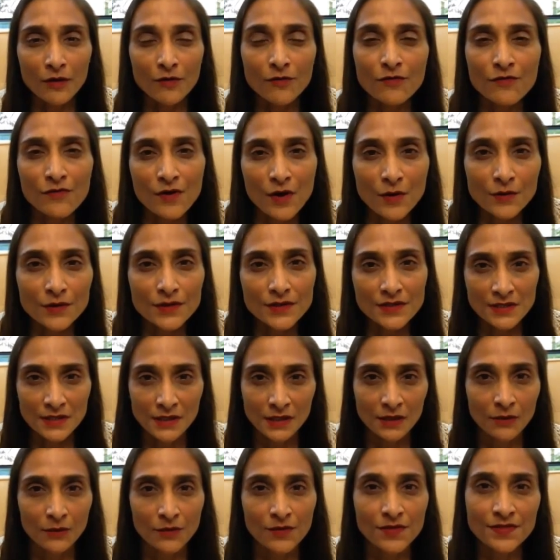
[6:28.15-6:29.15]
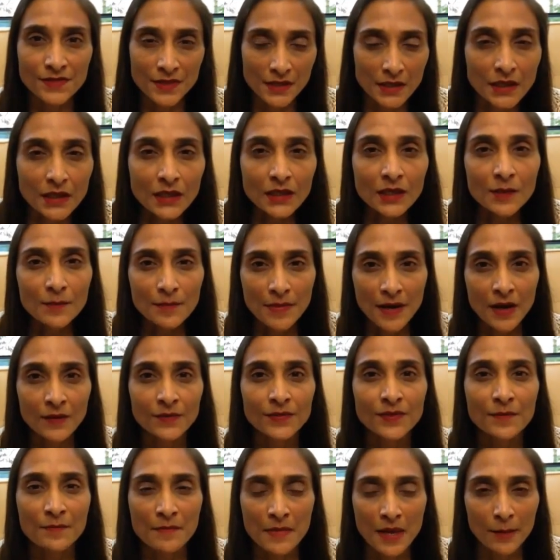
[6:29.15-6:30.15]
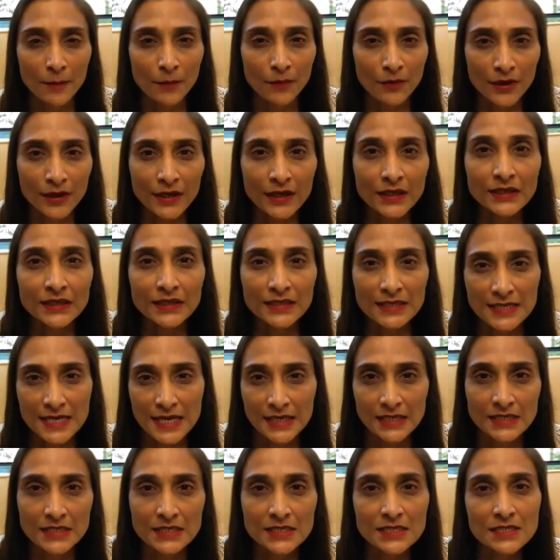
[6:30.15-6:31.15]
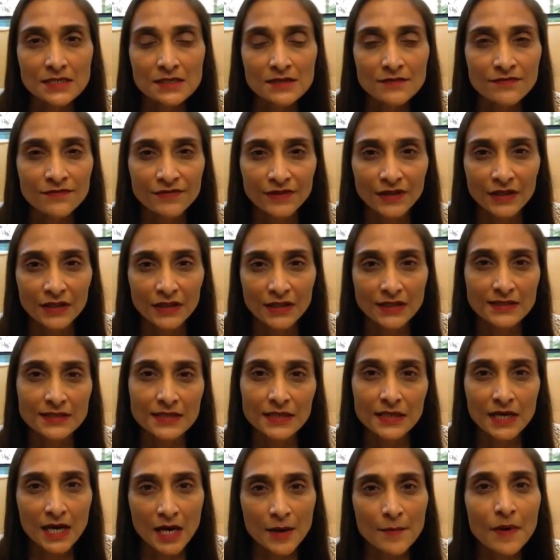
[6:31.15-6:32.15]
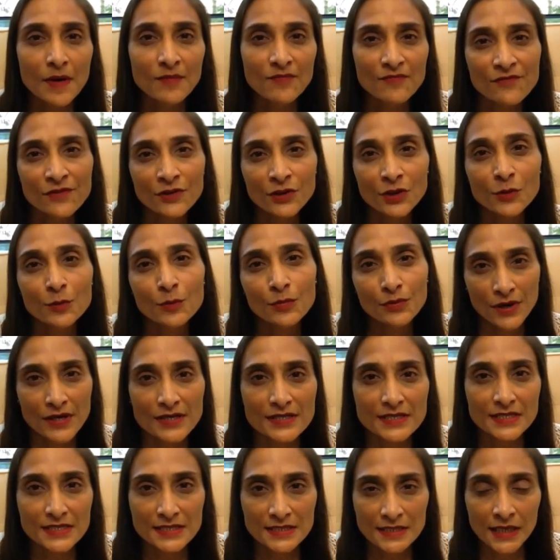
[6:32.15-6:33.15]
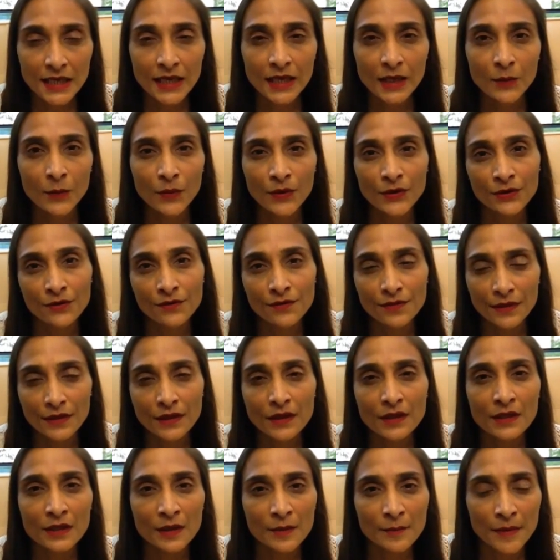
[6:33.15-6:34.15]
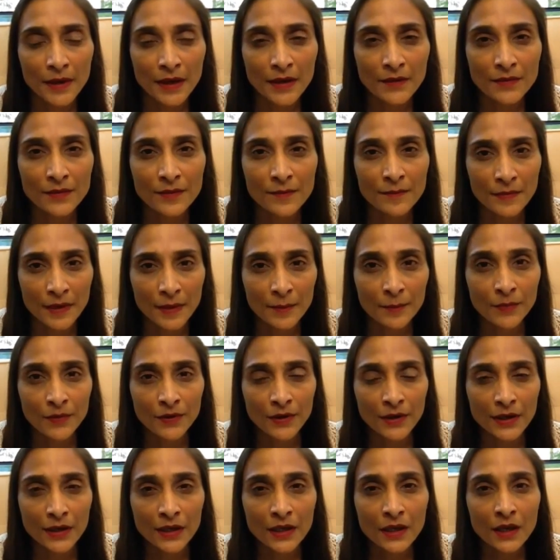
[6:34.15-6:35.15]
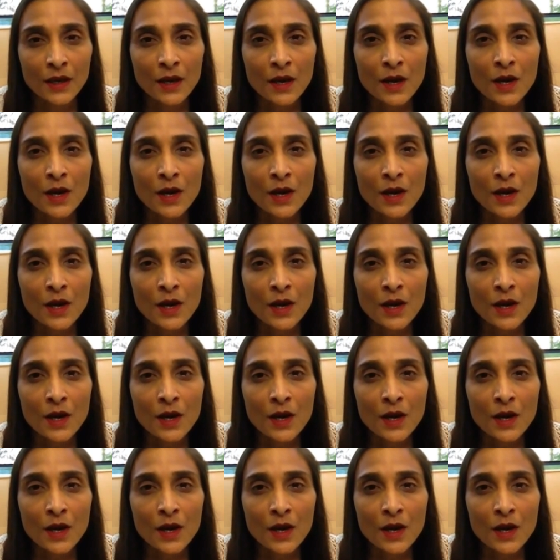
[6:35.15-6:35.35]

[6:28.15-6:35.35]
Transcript: focusing or thinking about the memory and connecting to the feelings that come up for you present day when you're thinking about the memory,